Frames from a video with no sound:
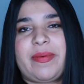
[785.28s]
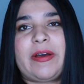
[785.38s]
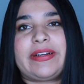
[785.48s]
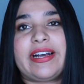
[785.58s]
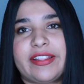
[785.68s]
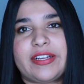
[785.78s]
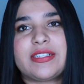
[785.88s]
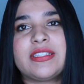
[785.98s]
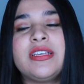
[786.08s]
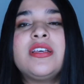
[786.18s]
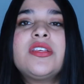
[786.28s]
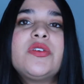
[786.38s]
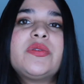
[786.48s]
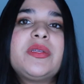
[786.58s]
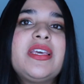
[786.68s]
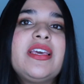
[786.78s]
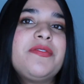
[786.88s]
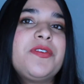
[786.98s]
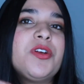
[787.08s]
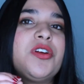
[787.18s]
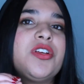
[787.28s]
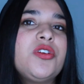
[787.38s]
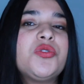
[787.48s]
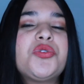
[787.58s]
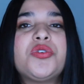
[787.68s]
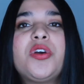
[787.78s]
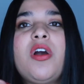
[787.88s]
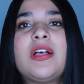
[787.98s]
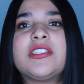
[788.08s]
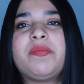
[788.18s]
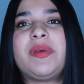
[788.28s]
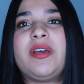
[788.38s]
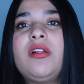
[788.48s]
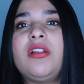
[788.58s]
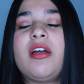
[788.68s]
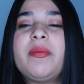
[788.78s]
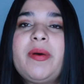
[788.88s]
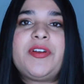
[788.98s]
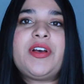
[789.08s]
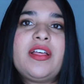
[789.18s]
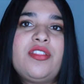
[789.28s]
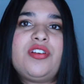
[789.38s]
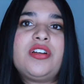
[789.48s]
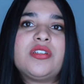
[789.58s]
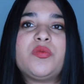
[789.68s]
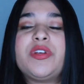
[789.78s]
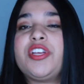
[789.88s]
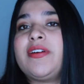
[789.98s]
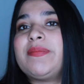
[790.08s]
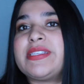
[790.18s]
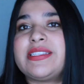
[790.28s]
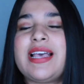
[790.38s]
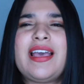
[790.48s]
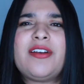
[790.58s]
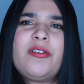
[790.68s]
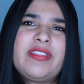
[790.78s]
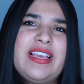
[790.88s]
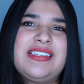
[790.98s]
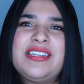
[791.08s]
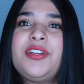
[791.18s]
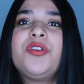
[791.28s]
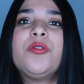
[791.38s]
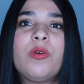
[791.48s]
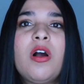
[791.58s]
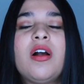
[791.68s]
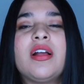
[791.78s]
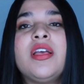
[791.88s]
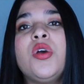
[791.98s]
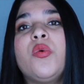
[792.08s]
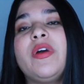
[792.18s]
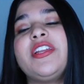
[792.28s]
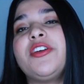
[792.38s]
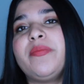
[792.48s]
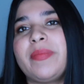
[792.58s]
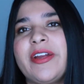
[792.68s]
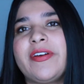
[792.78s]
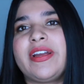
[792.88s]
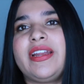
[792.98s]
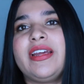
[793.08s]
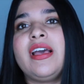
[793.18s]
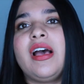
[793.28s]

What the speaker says: about others. You see, if you're used to gossiping a lot about others when you're upset or they did you wrong, when you're married,